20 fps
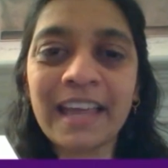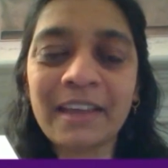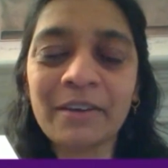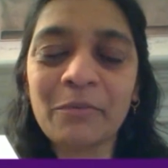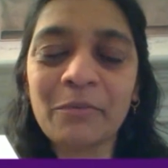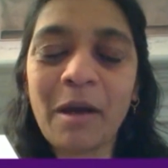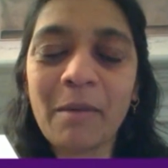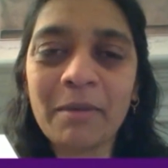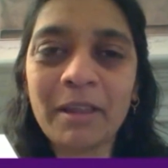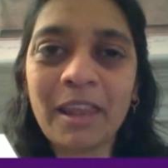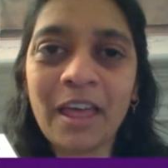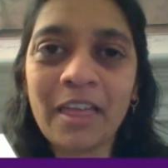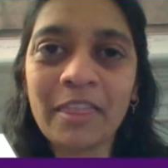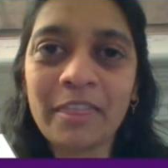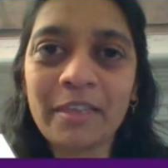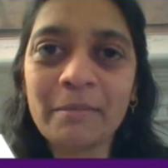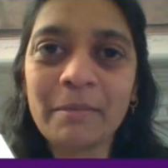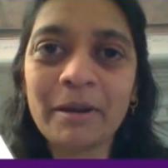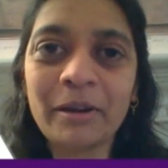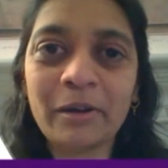and
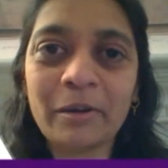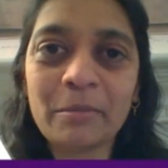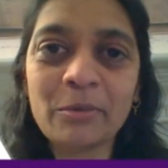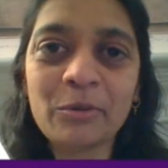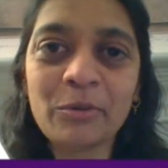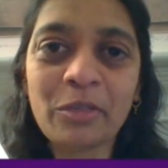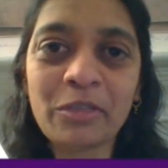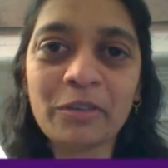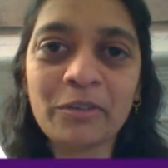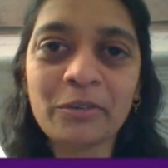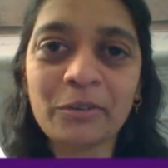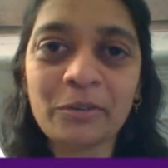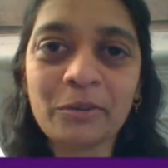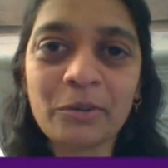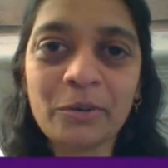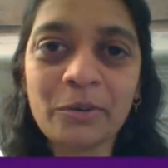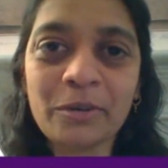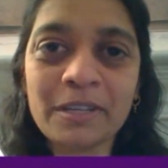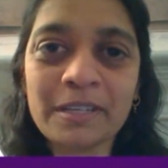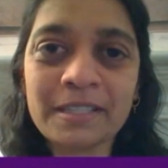Ramalatha Marimuthu,
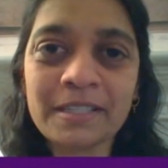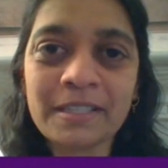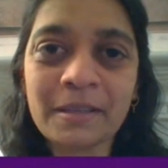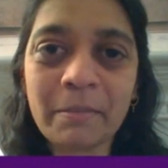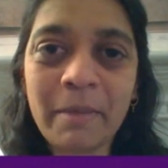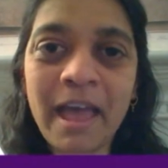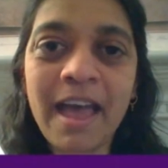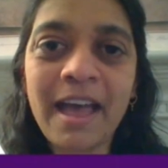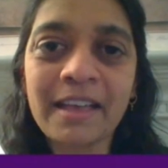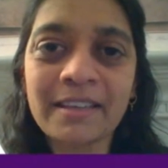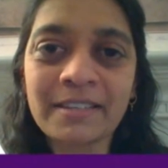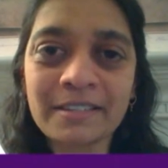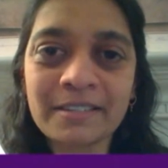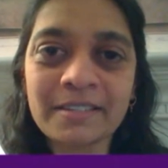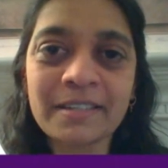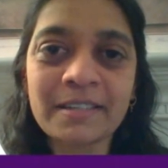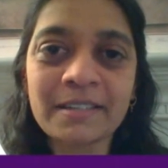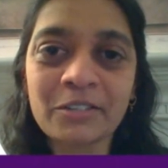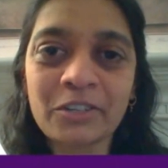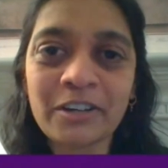who is the
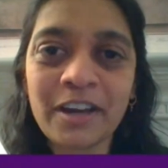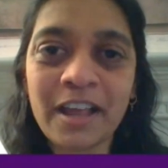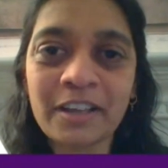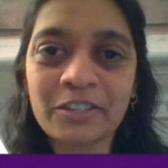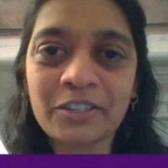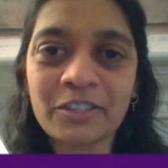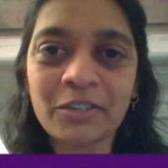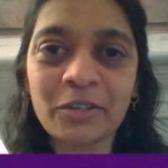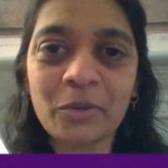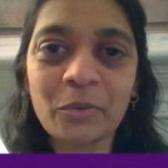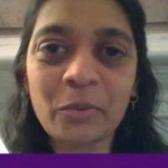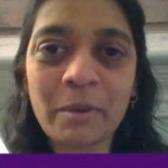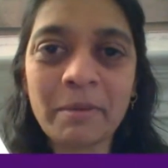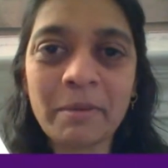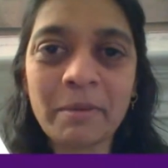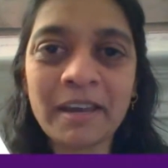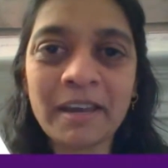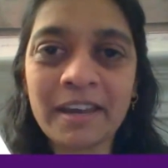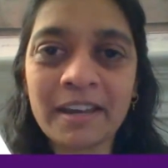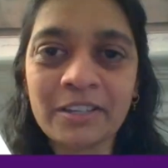past International
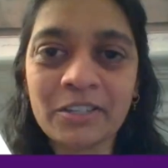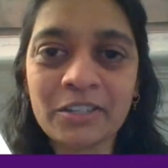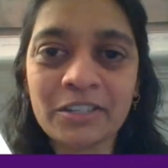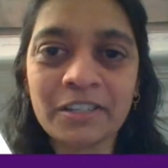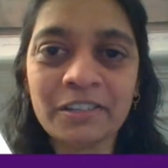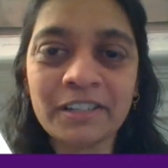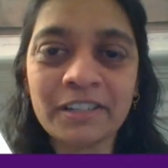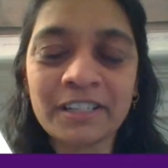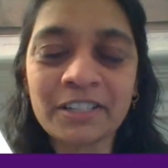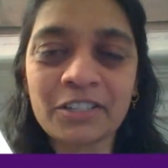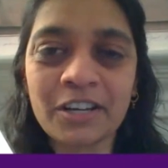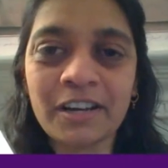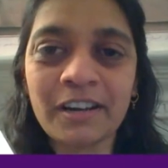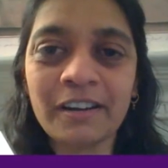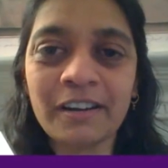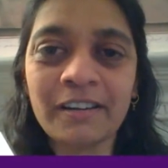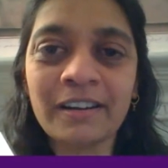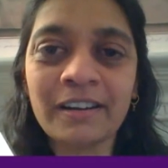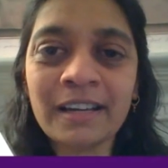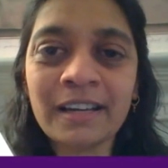Women in Engineering Chair.